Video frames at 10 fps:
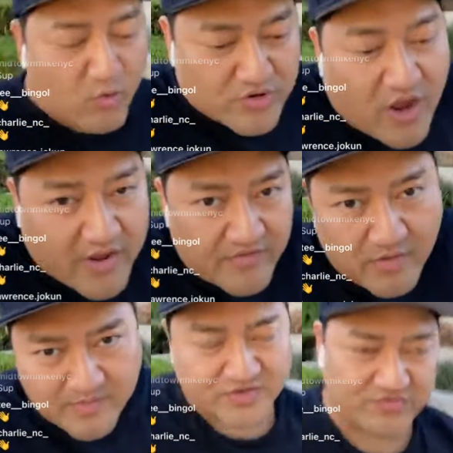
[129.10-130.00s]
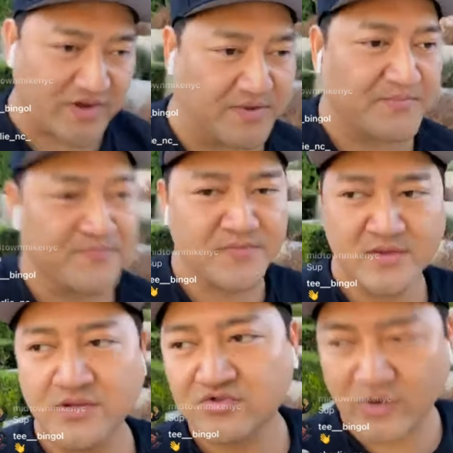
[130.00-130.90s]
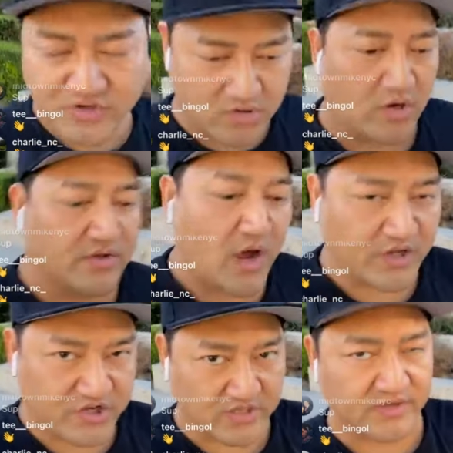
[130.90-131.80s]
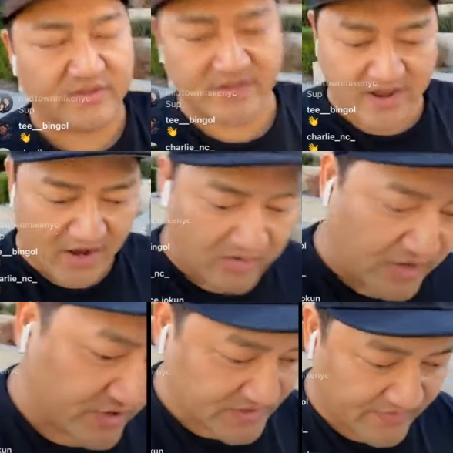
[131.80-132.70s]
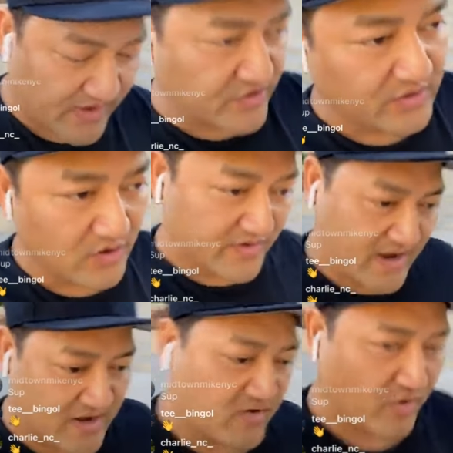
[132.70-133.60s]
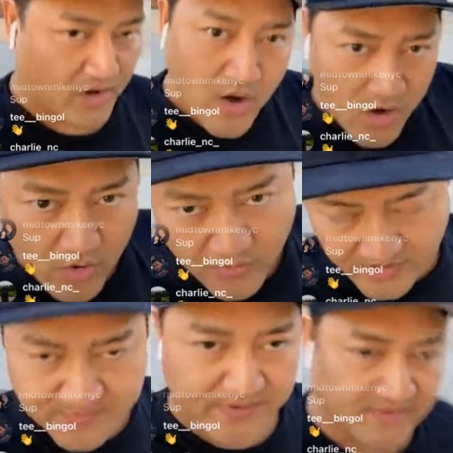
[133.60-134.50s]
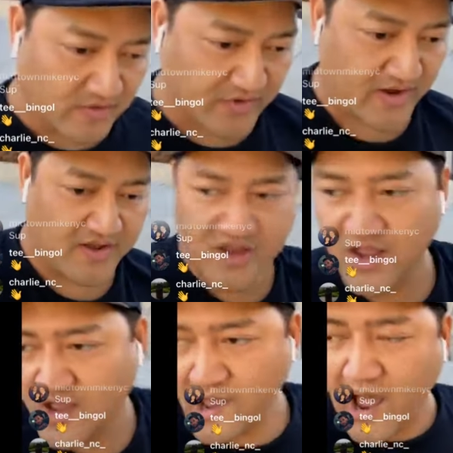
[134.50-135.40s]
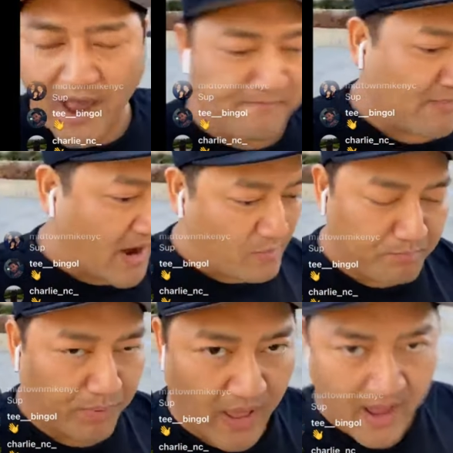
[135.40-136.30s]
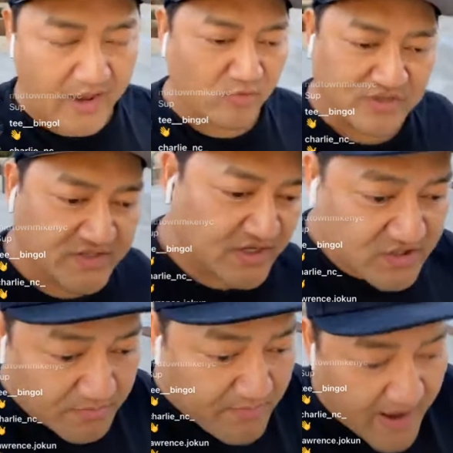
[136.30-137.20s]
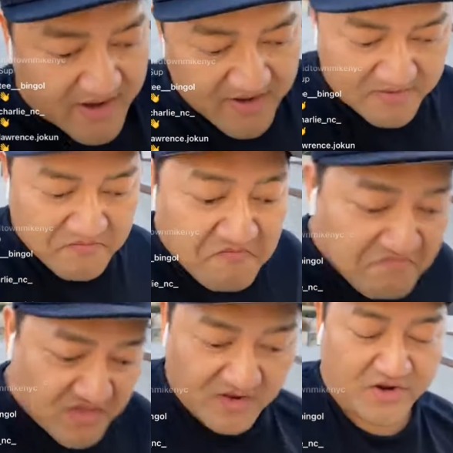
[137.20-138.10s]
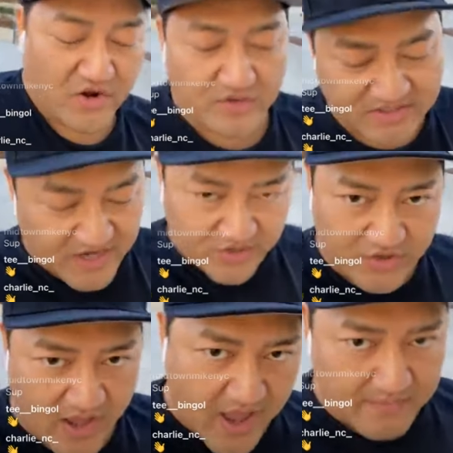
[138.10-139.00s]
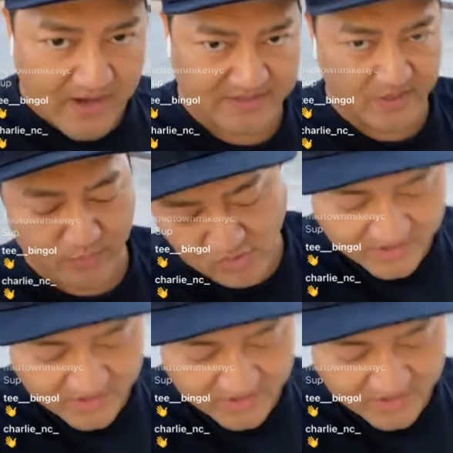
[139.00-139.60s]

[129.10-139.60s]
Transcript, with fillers: they were not even on my screen. So I took all the hot chicks of the day out. I took stuff I couldn't locate or really expensive to locate. I my plan was just to make, you know, stick to the MIC